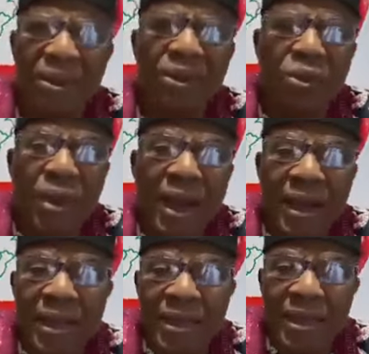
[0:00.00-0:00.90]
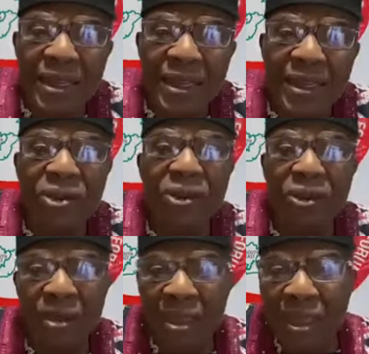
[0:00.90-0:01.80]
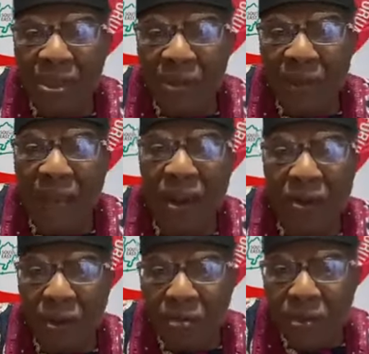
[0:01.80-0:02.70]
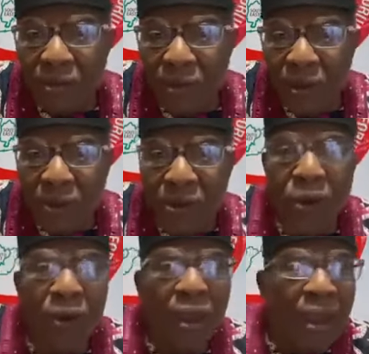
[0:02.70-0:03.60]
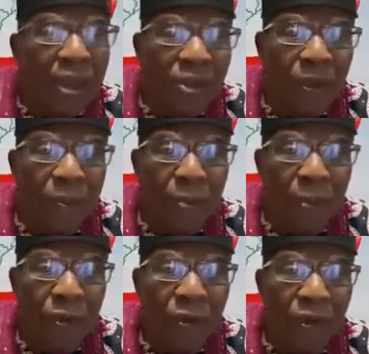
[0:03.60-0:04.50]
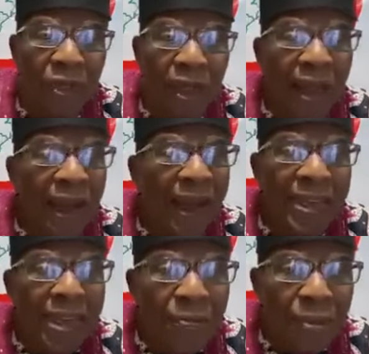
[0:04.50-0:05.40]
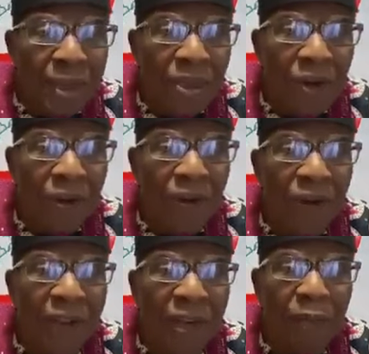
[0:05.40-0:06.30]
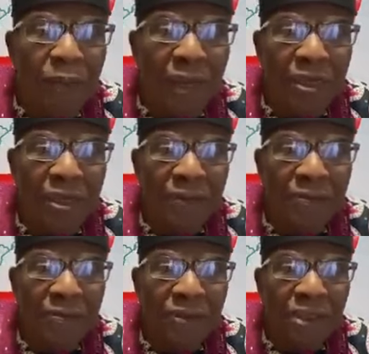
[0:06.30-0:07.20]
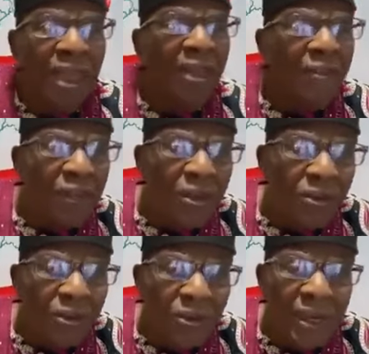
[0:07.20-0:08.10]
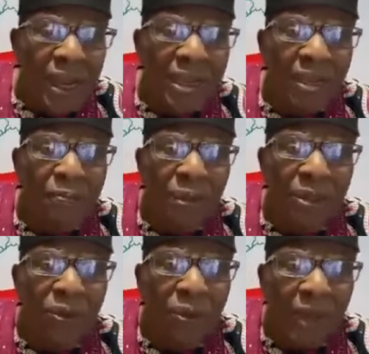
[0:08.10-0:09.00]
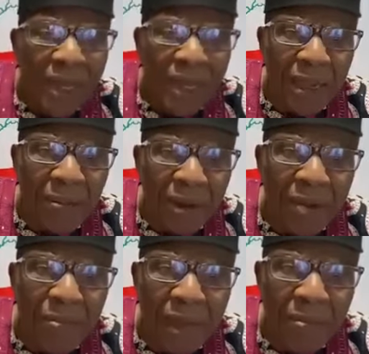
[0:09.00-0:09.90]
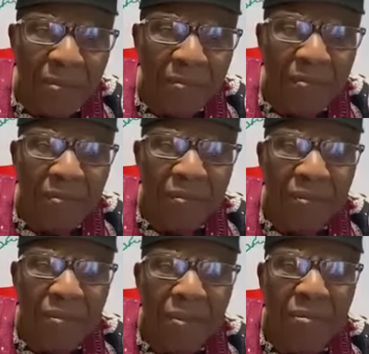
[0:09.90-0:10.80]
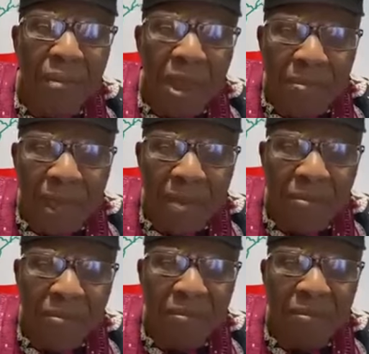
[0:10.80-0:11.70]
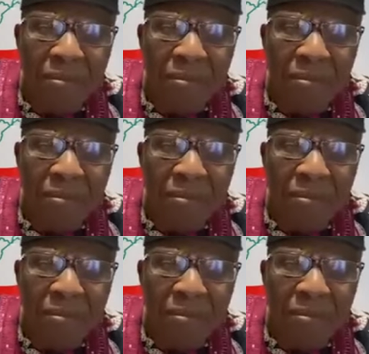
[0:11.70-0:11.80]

You are heading the organization that comes to kill your people. IDPs all over the place. They even go to the IDPs to kill them, rape them, maim them.